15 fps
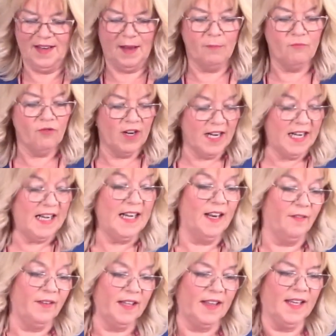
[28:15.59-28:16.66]
I'm really
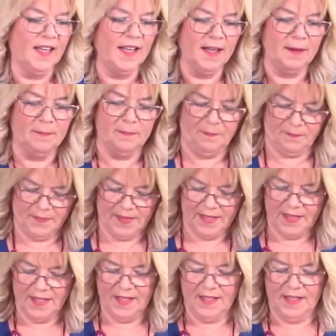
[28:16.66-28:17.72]
loving the gingham.
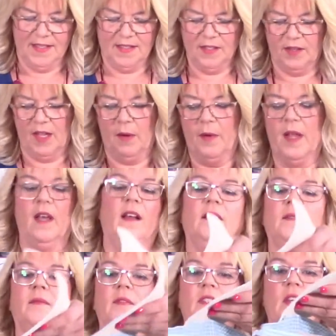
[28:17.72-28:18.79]
So there we
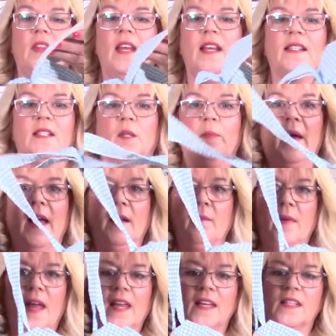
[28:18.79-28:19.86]
are. So there's the bag
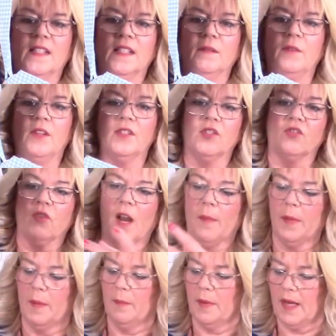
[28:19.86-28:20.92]
made with the
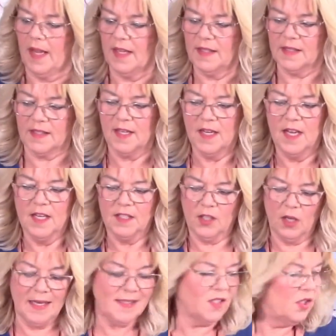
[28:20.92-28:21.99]
strap in place.
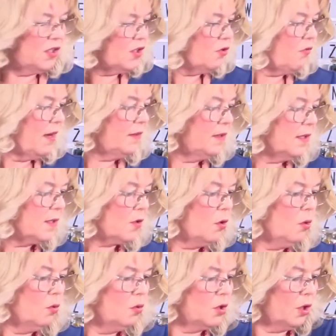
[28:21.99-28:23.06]
So let's just thread this
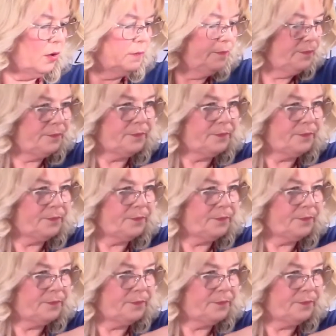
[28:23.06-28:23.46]
cord on.